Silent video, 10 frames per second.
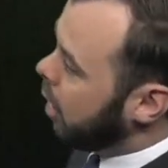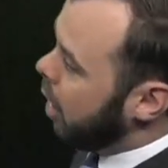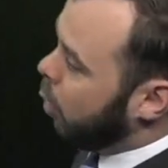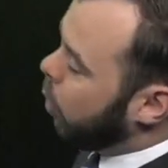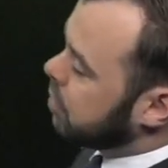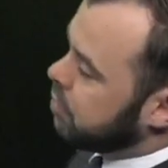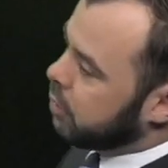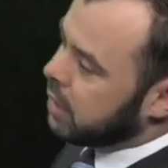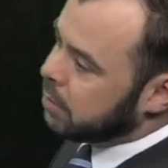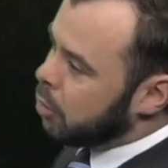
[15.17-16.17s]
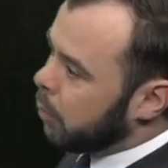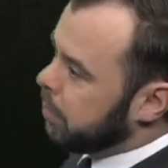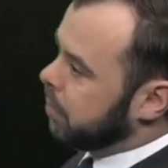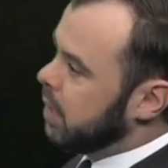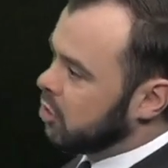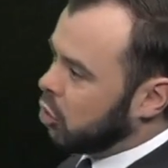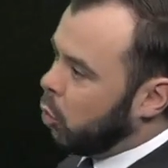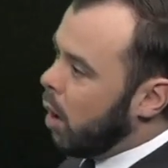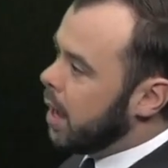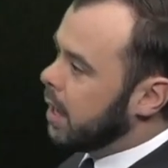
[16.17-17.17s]
Westfield at the moment, it's
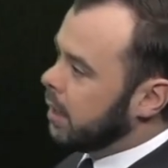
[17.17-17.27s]
quiet.